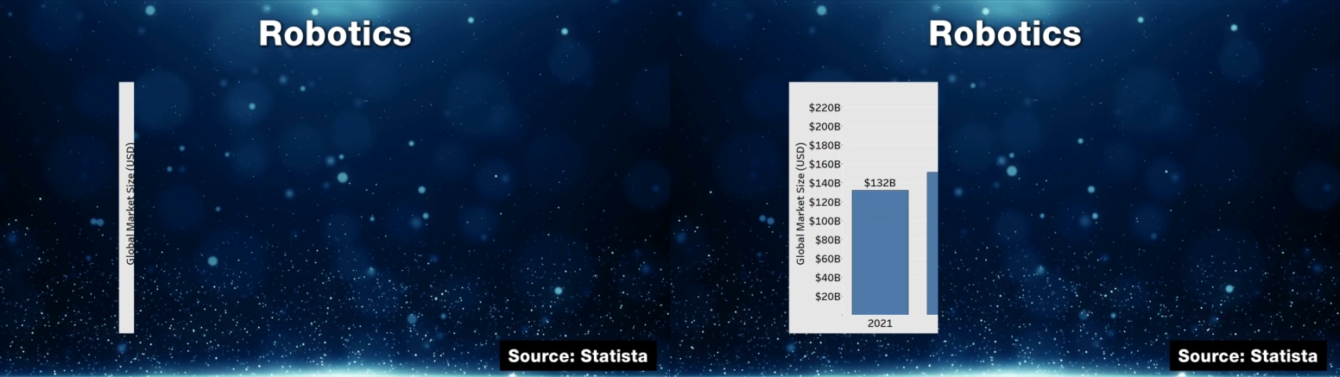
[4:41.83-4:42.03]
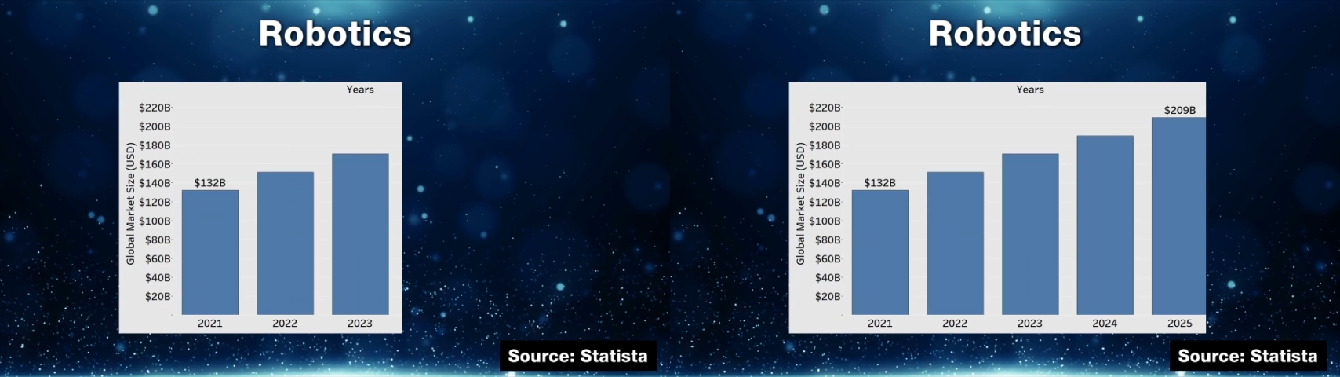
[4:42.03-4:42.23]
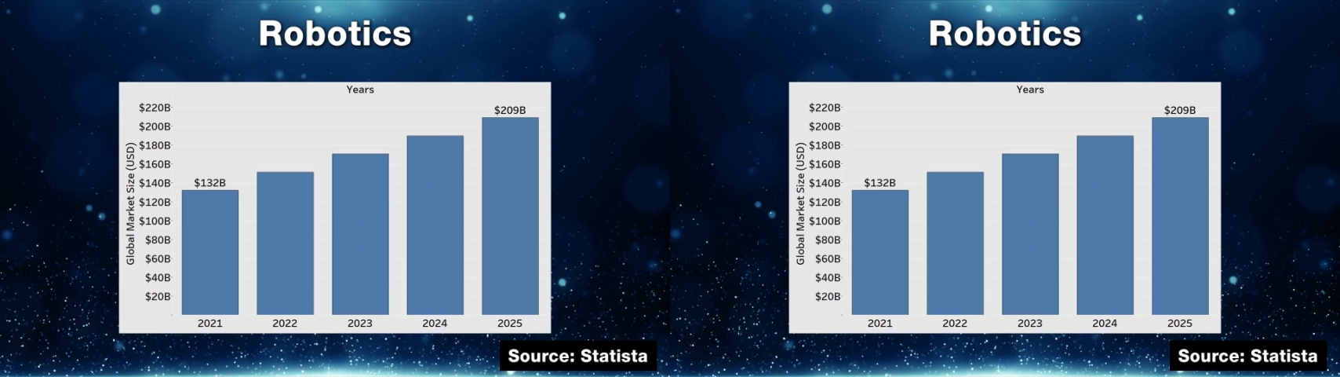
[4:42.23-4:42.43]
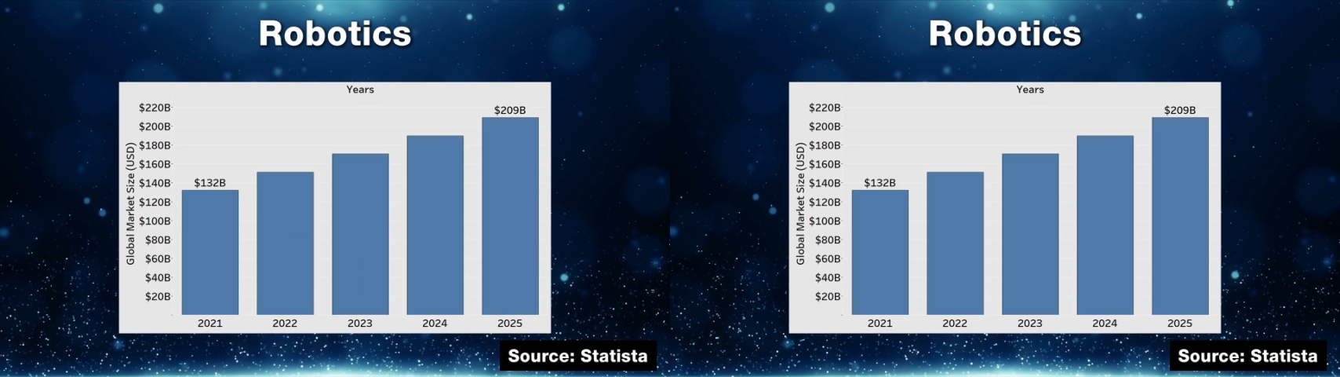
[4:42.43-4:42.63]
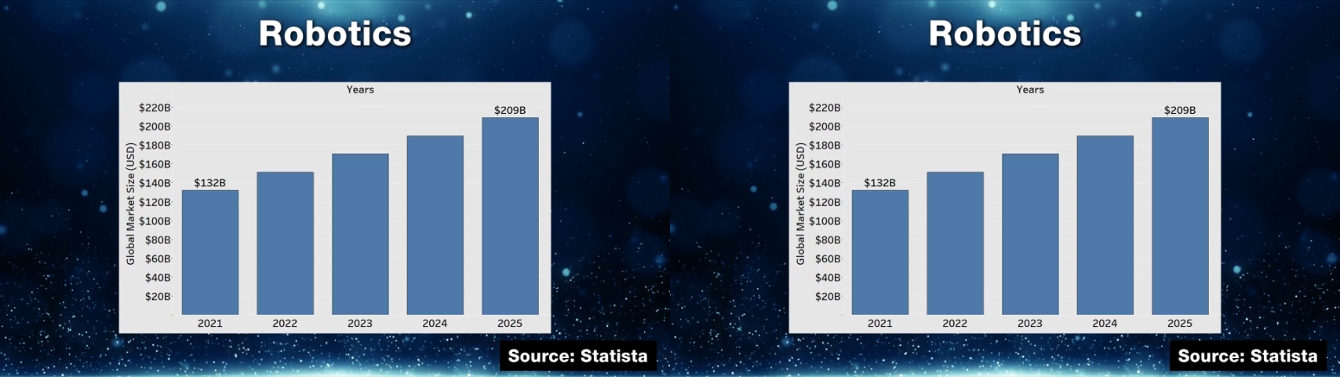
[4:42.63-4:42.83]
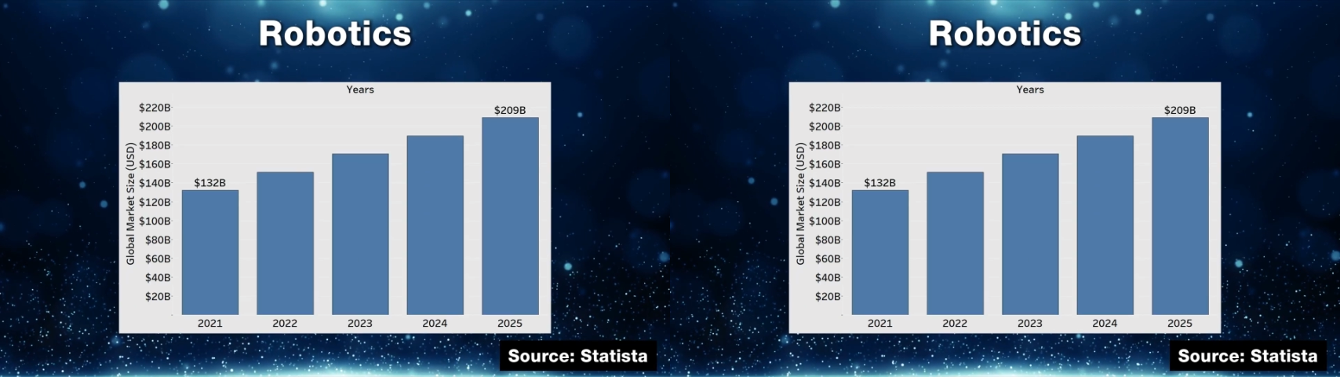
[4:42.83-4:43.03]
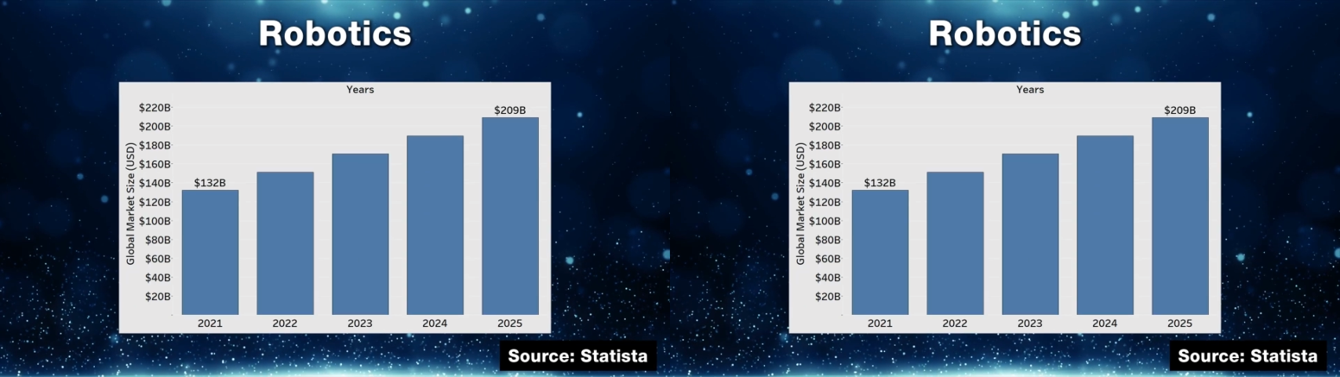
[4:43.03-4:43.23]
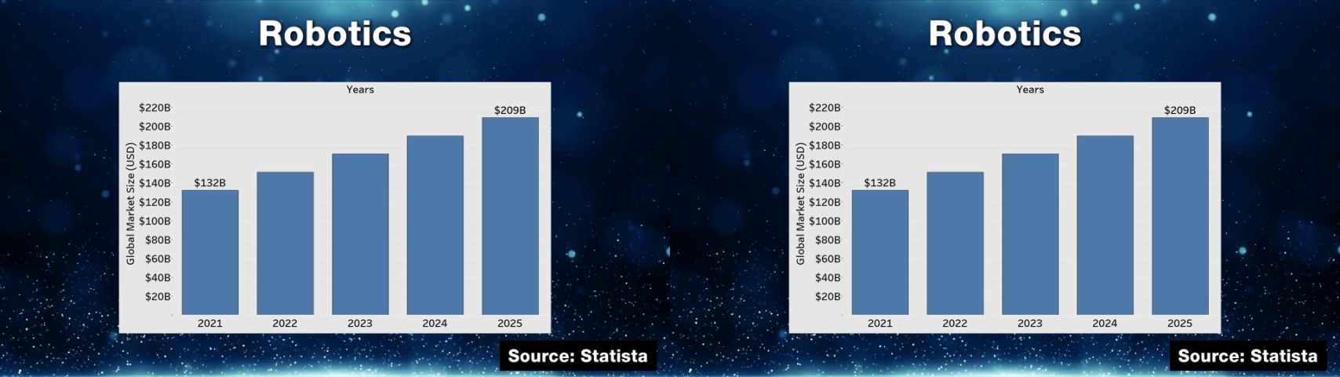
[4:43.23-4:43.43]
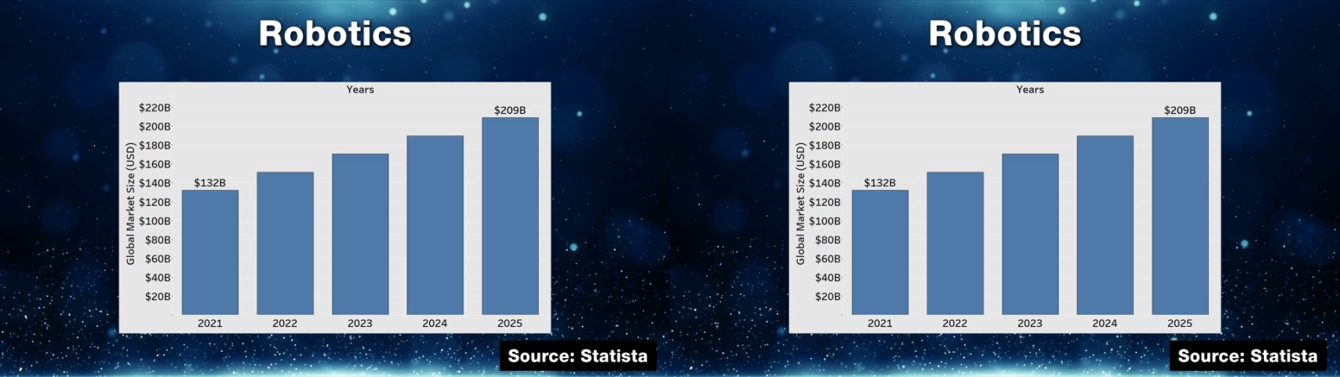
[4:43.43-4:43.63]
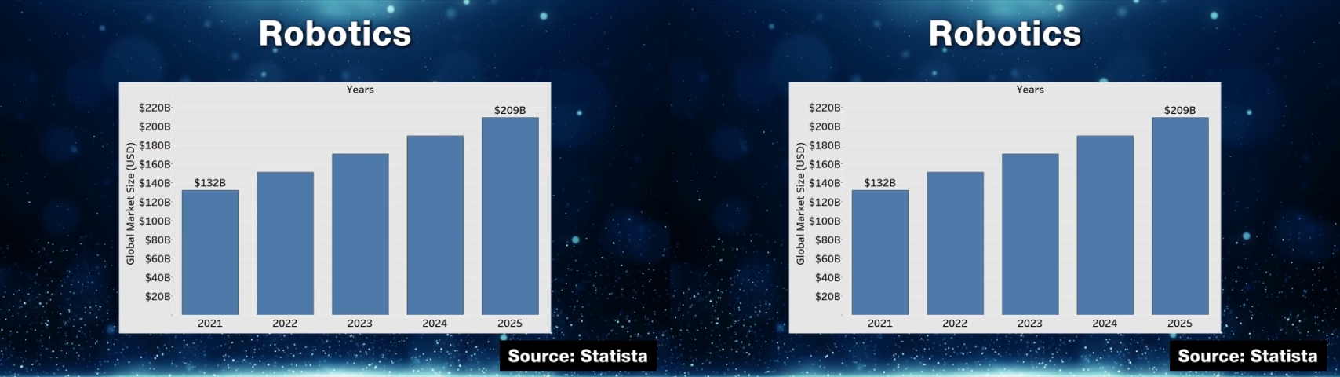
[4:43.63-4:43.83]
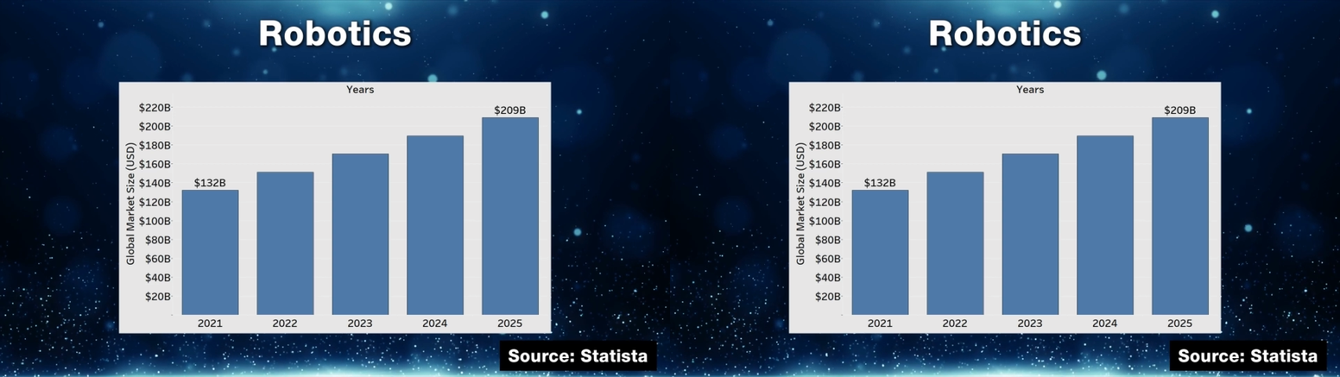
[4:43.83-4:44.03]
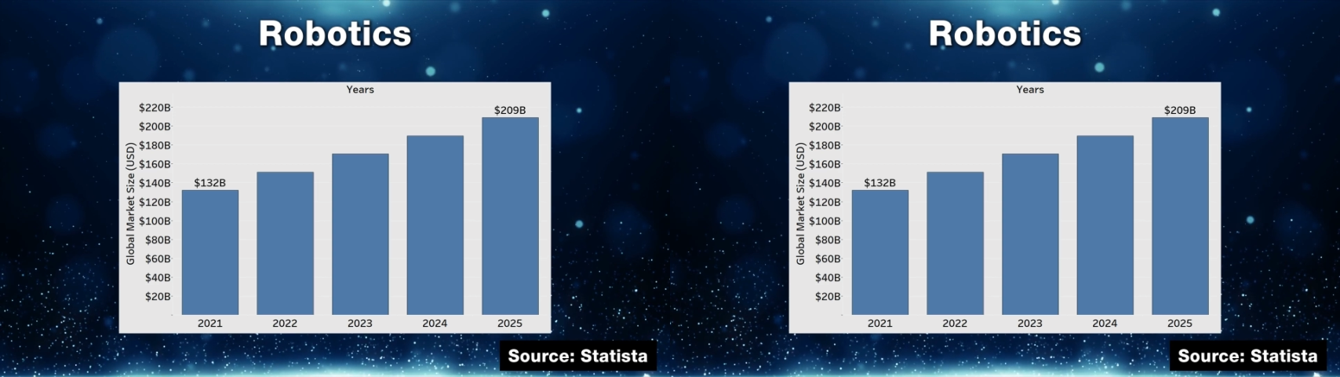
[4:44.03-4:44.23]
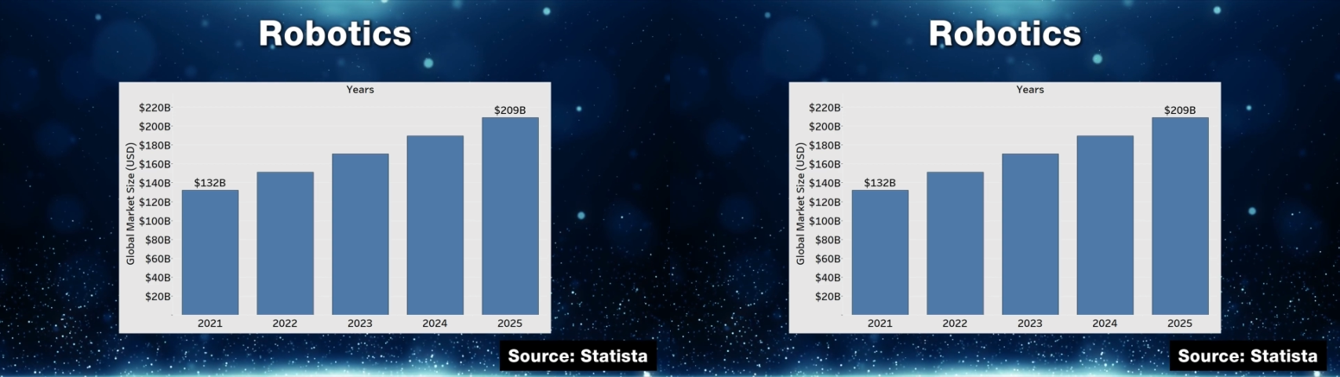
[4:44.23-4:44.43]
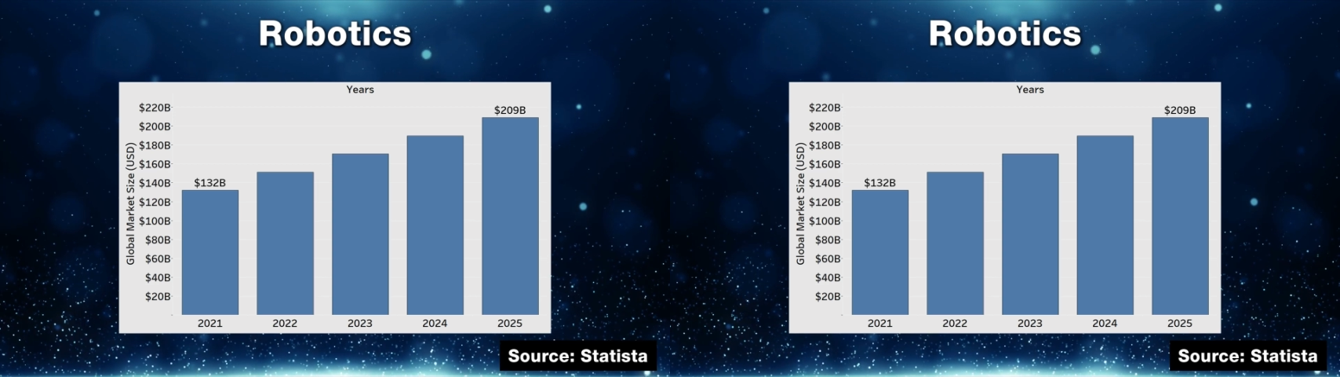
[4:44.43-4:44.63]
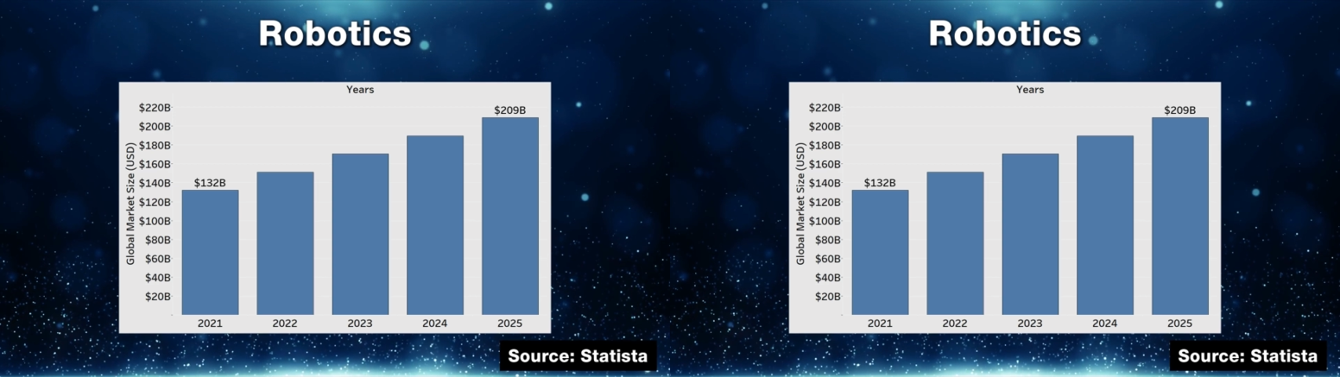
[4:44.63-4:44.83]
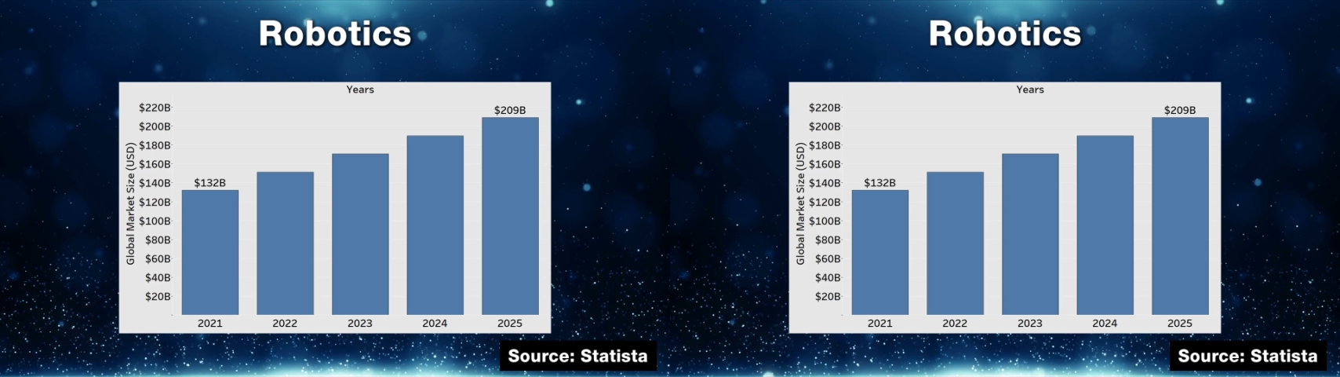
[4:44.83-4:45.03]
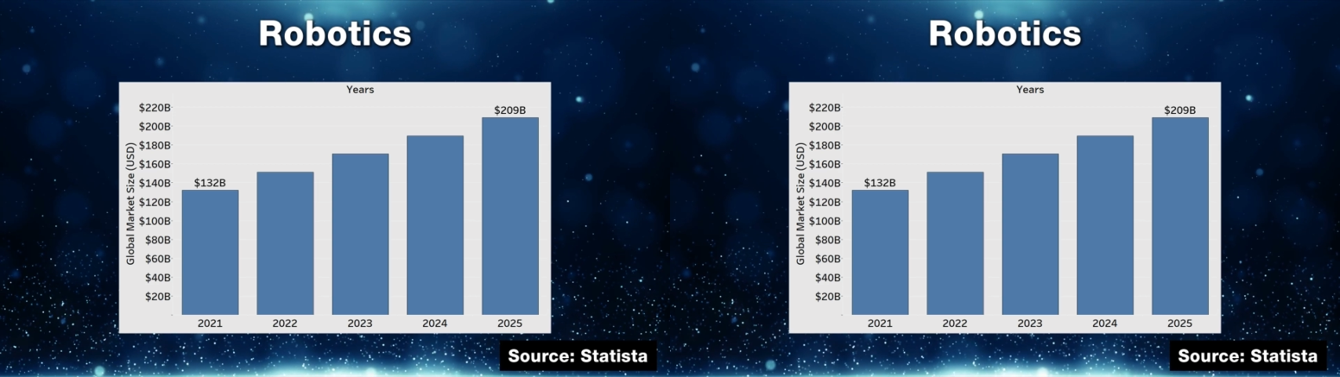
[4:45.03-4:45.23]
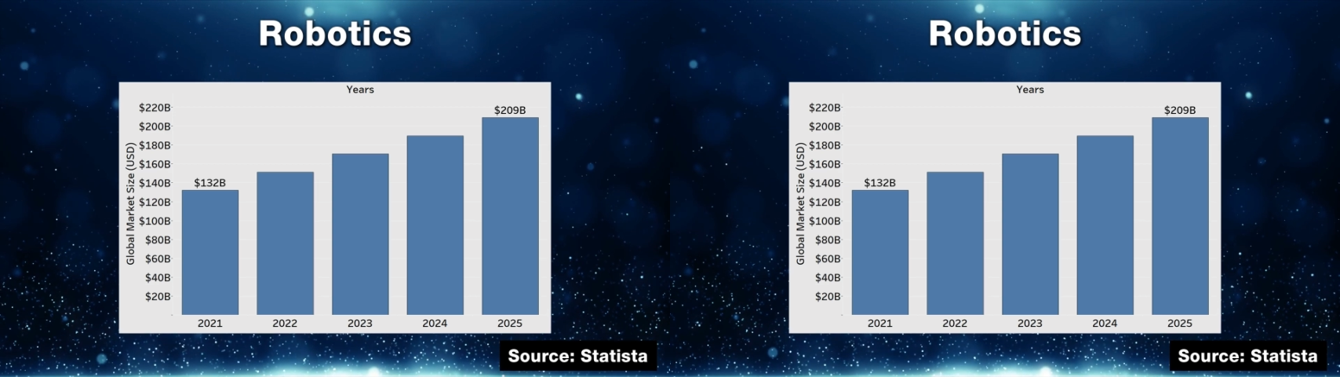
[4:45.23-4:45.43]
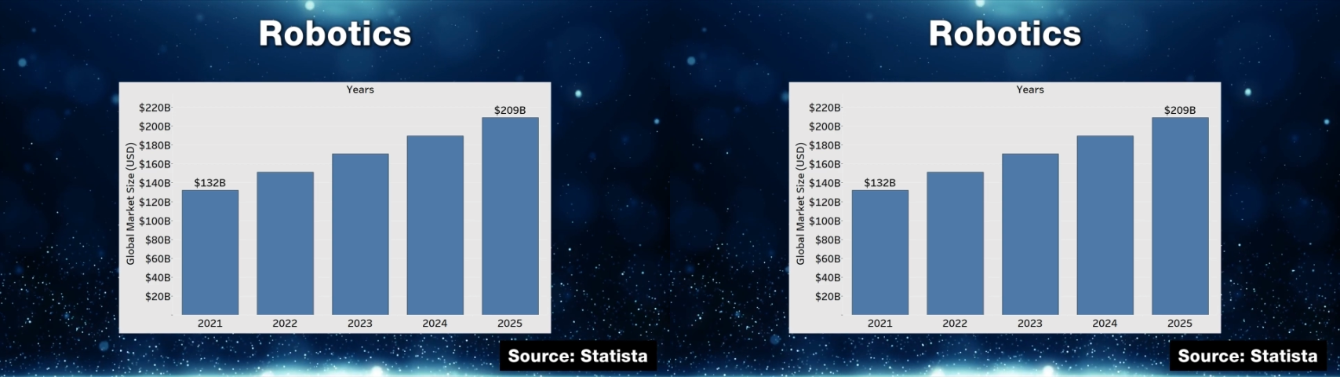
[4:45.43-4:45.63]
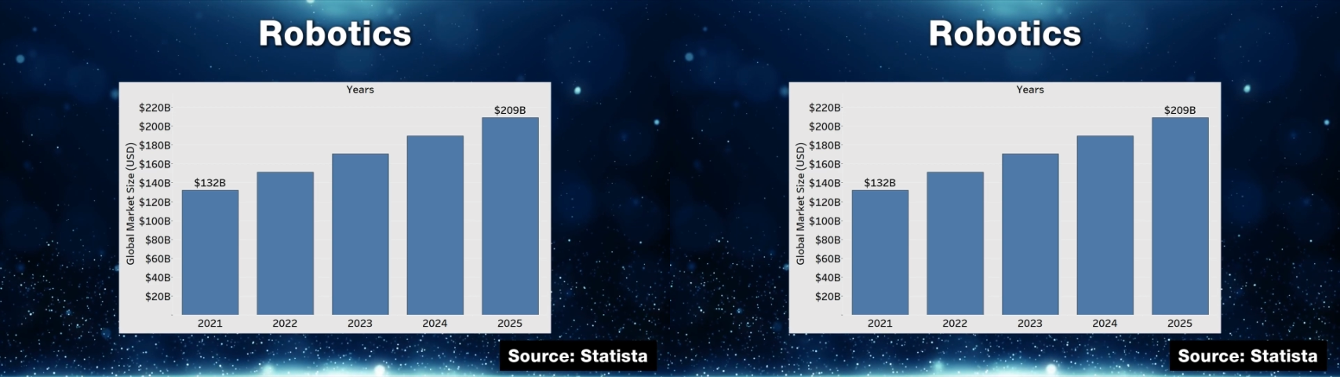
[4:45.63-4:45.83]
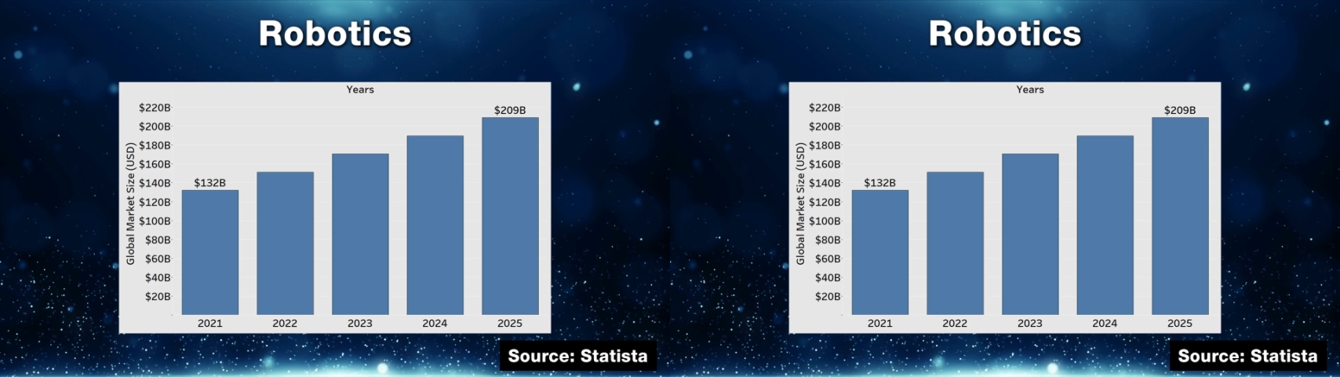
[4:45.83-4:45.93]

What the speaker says: [unreadable: no face in view]